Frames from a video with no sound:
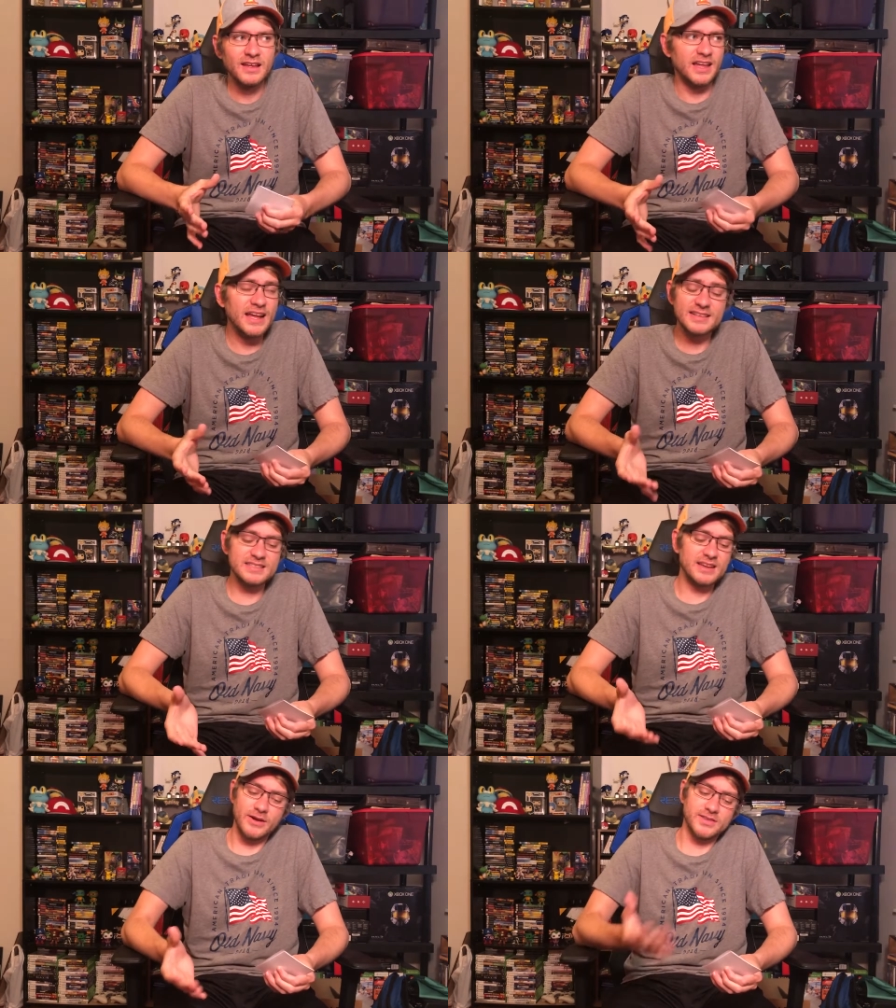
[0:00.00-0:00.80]
it's
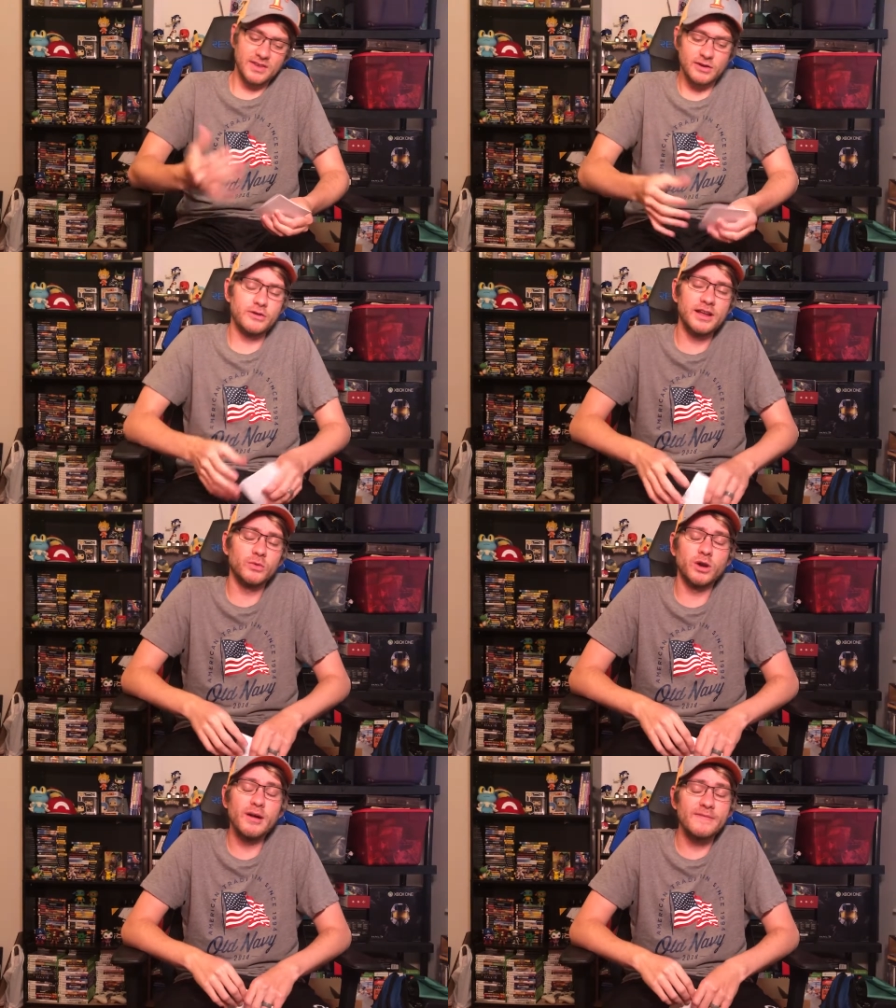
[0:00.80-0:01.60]
seriously turned into
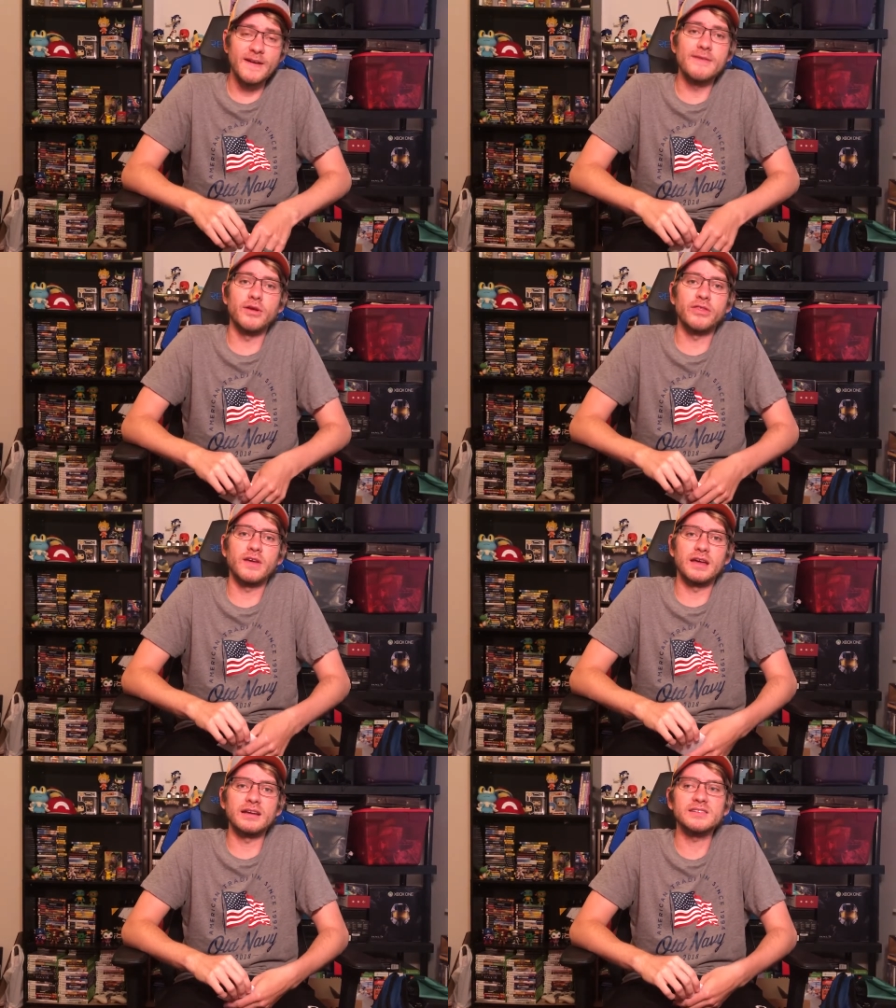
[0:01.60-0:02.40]
one of my favorite
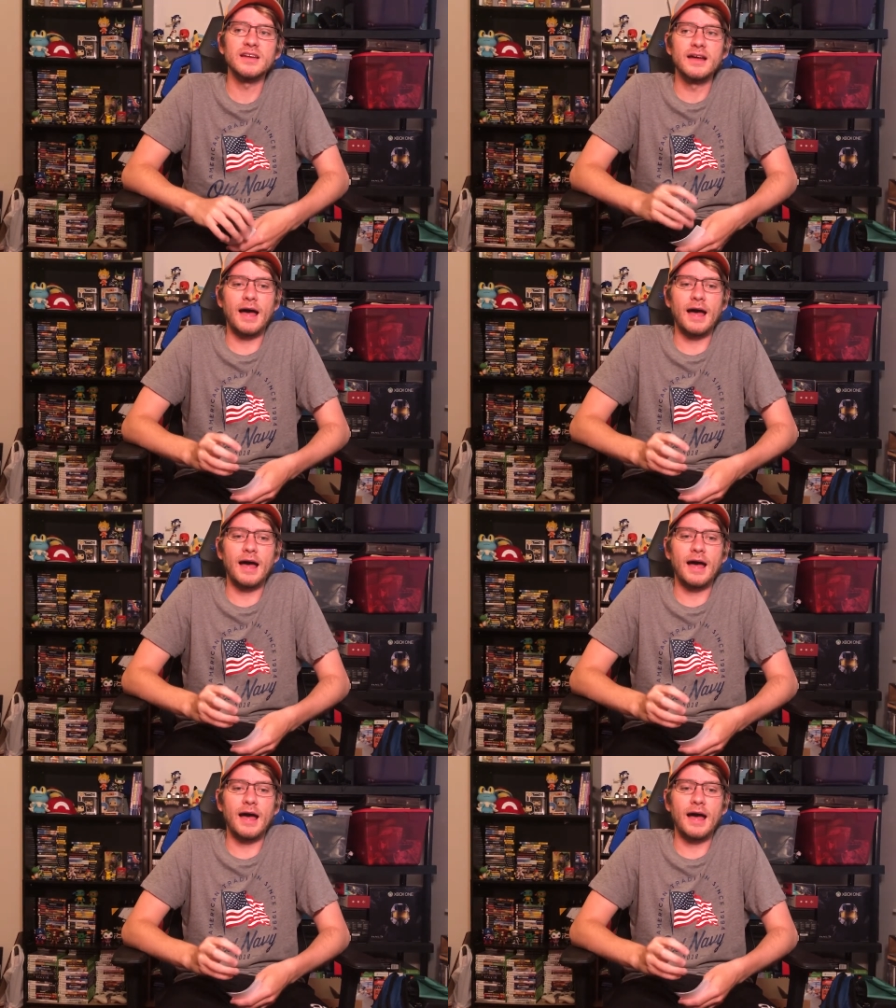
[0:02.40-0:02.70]
things.